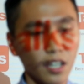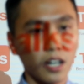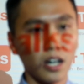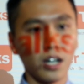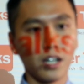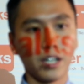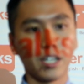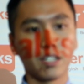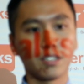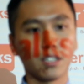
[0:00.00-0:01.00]

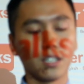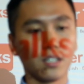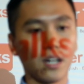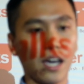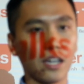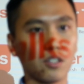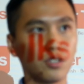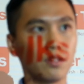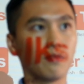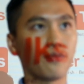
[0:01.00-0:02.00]
I
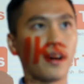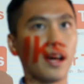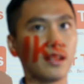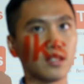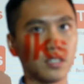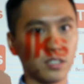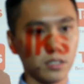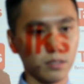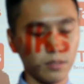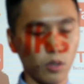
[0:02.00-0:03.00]
couldn't find
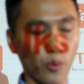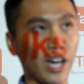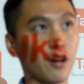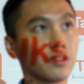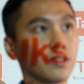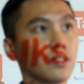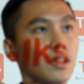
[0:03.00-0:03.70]
a way out.